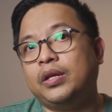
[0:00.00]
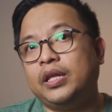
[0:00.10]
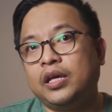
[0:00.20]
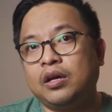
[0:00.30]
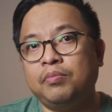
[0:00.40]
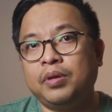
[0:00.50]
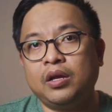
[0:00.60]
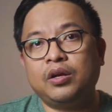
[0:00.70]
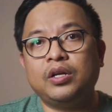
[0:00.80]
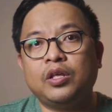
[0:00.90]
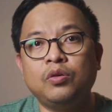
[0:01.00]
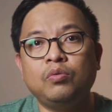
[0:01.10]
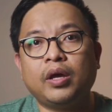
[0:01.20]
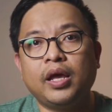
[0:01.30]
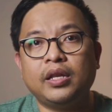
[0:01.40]
when they come here in the
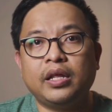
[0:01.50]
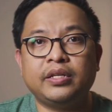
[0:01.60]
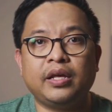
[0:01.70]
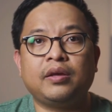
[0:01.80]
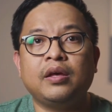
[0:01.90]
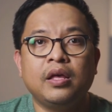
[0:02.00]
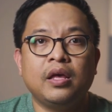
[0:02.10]
UK, they take